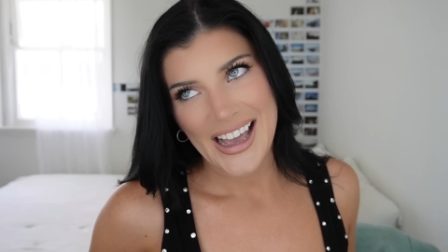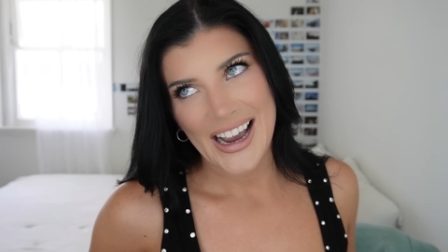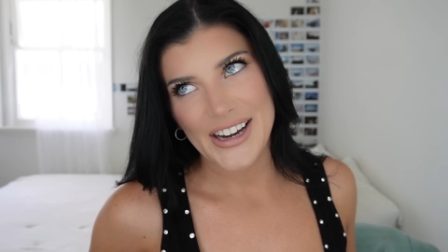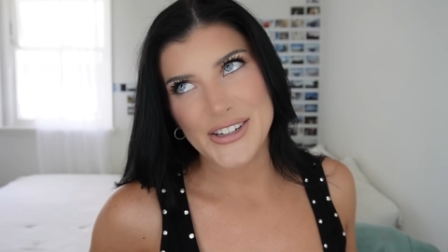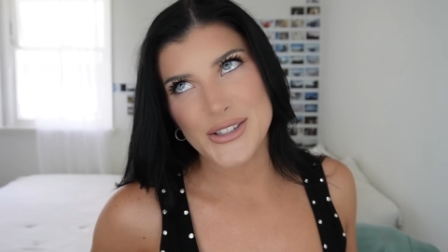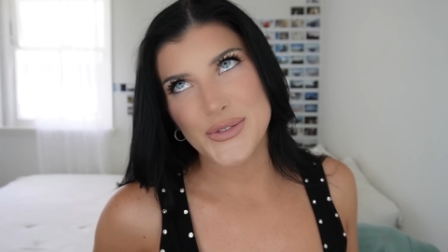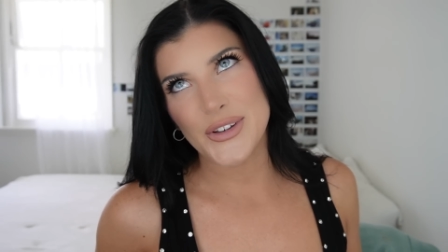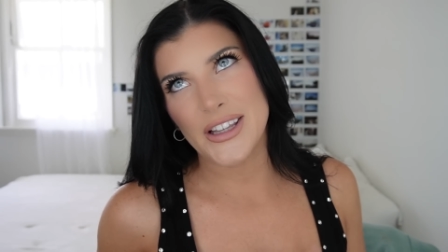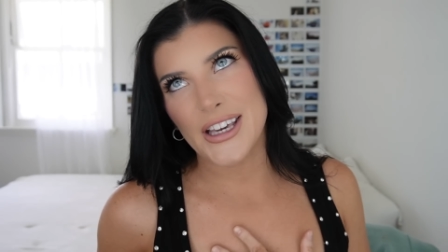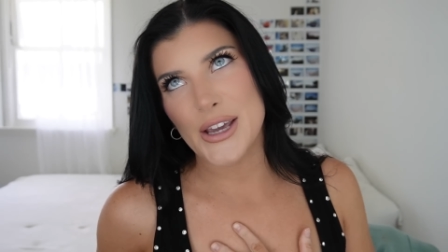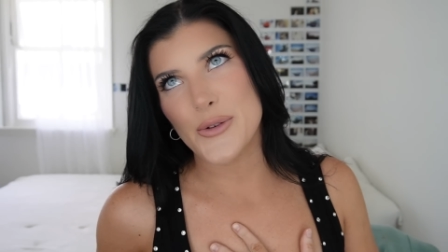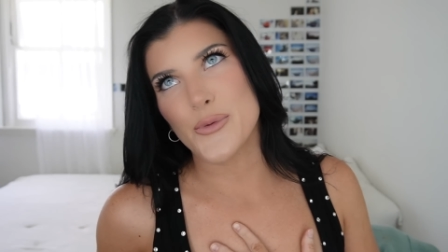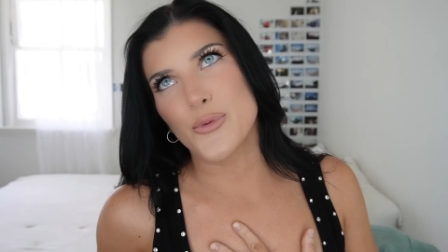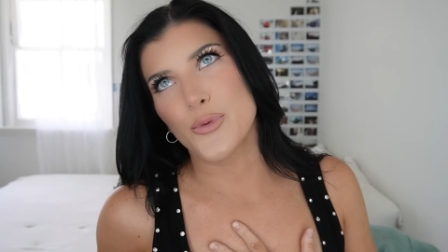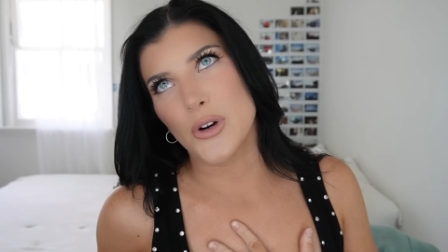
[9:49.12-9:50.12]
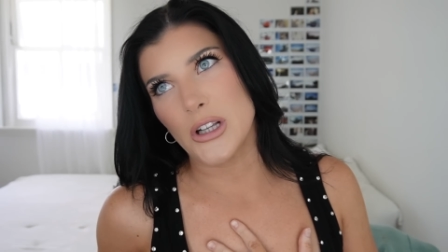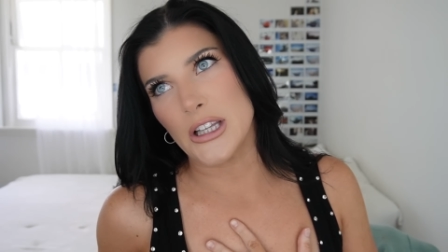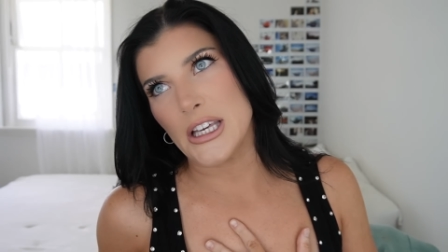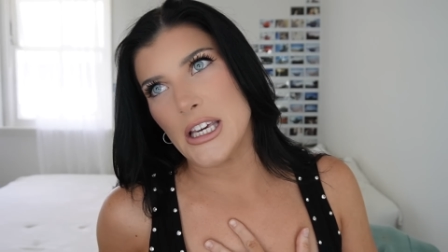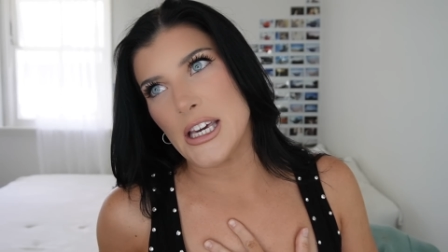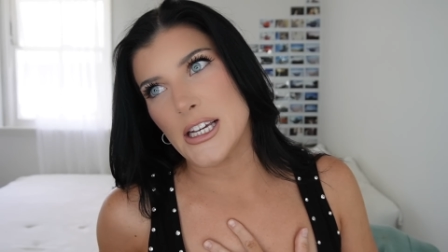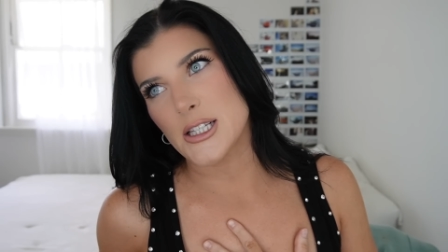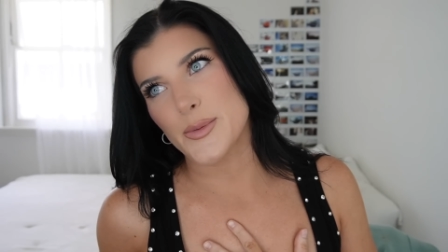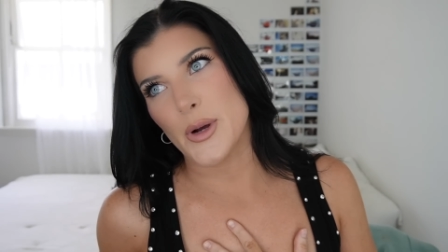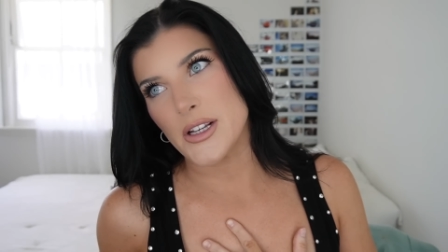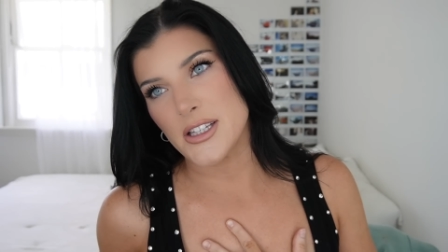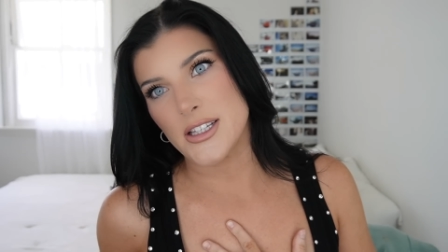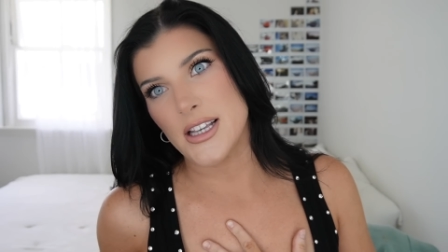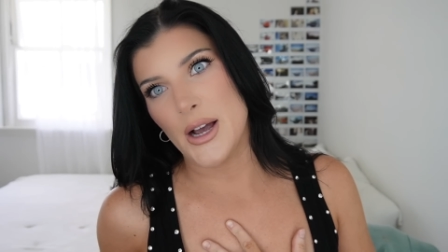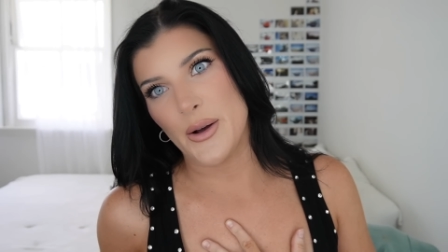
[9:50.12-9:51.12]
I just feel like it really
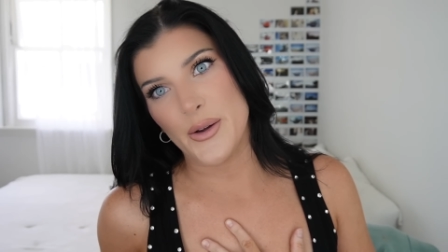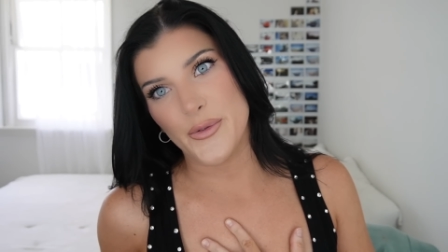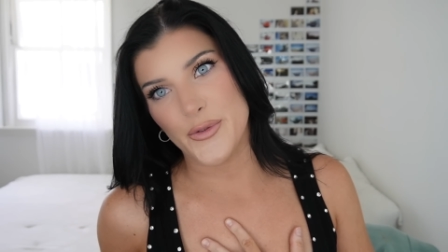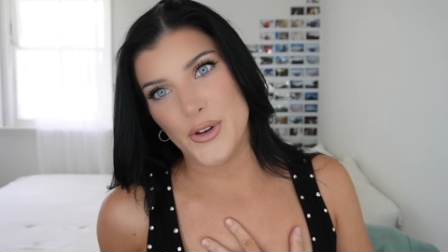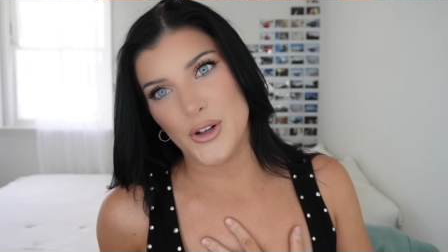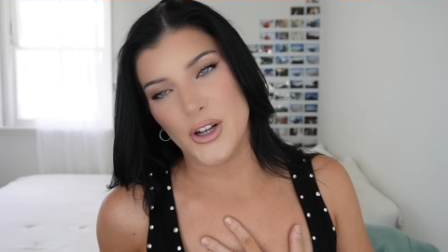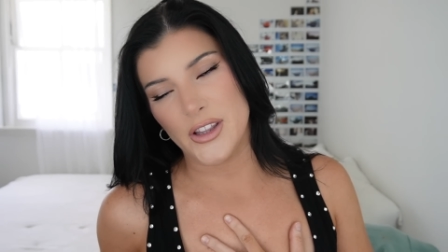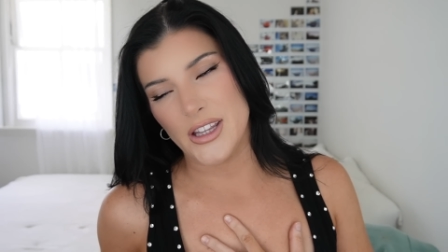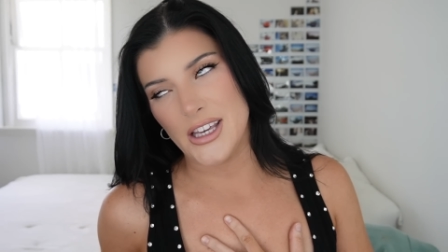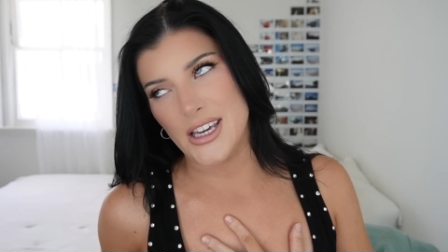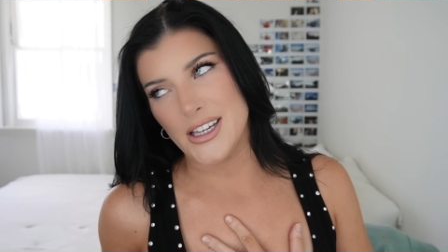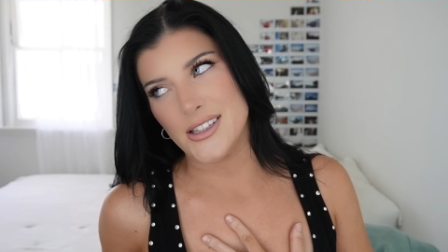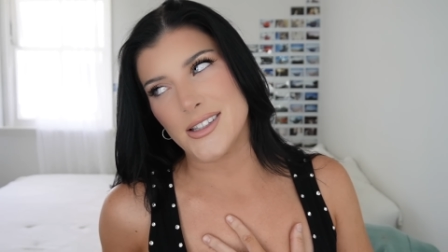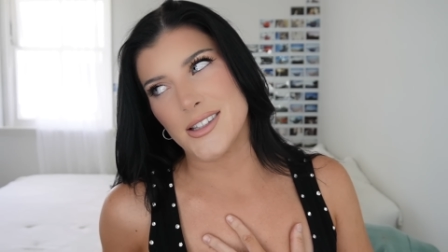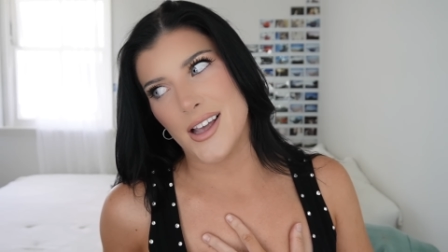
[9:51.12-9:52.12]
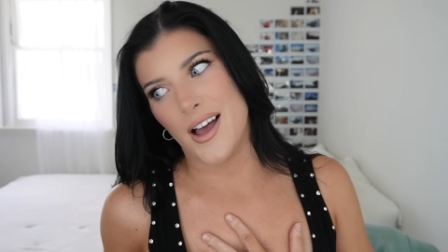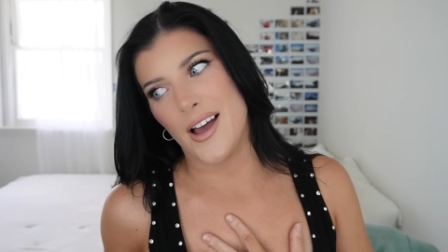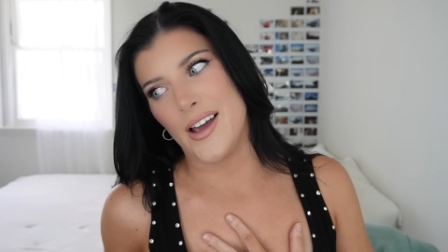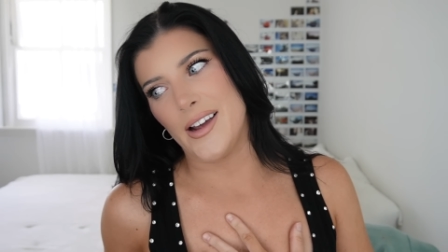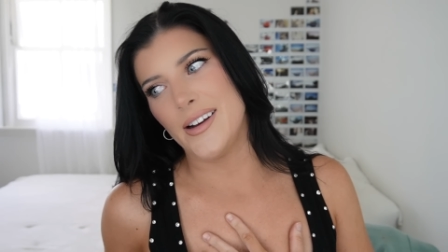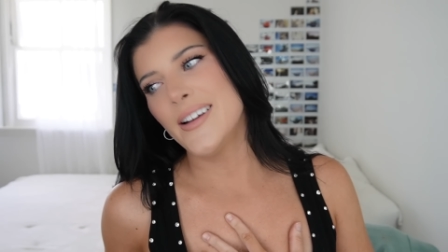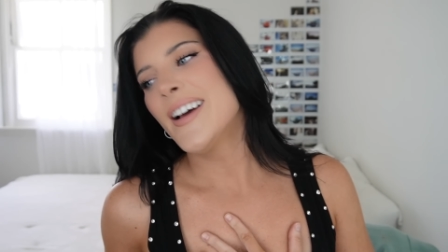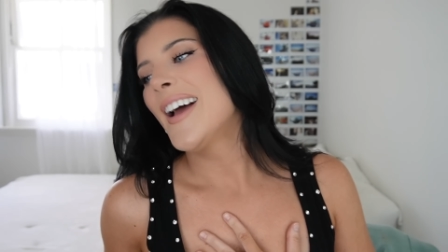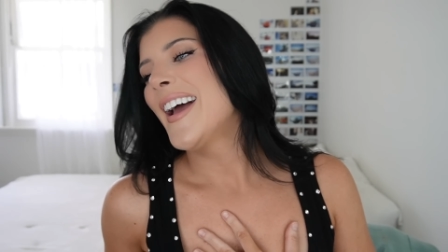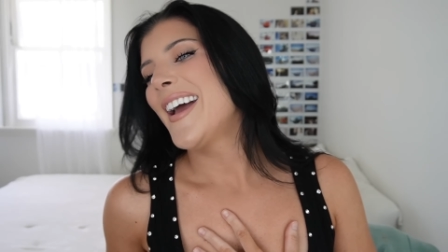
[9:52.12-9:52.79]
expresses how I feel on the inside